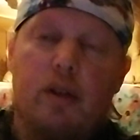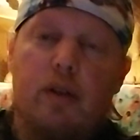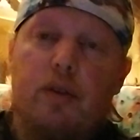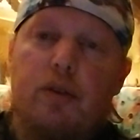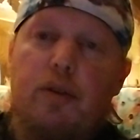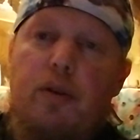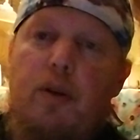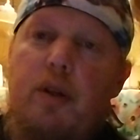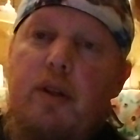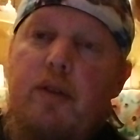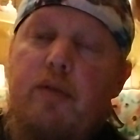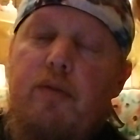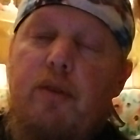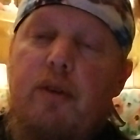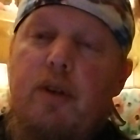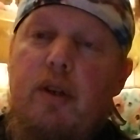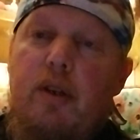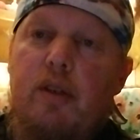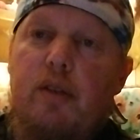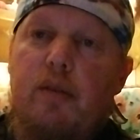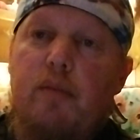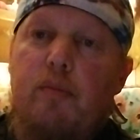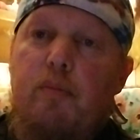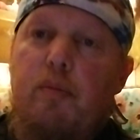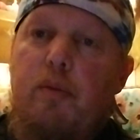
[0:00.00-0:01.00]
So that's very
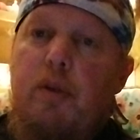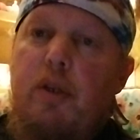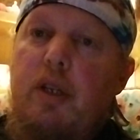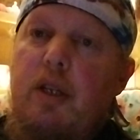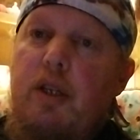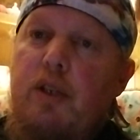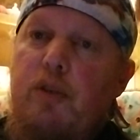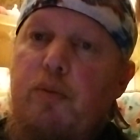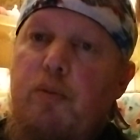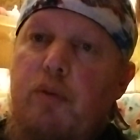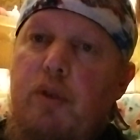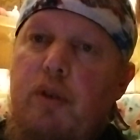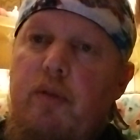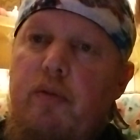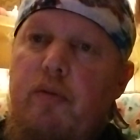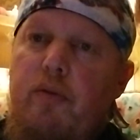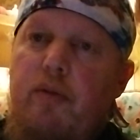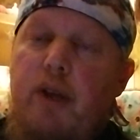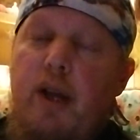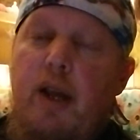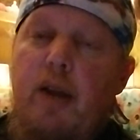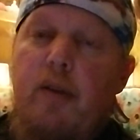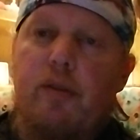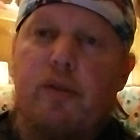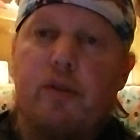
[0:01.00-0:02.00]
interesting. Many as 1 in
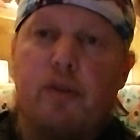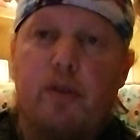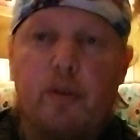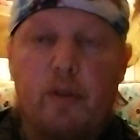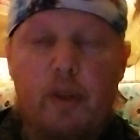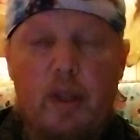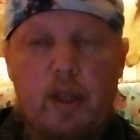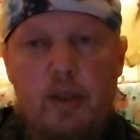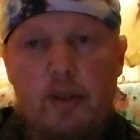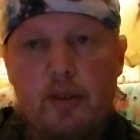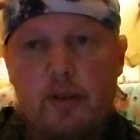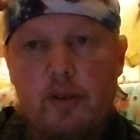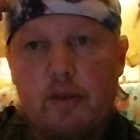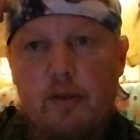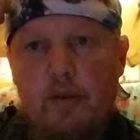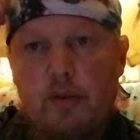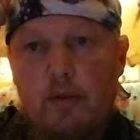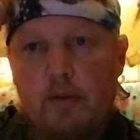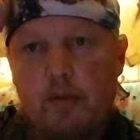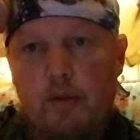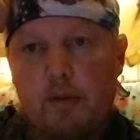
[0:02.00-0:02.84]
5, so that's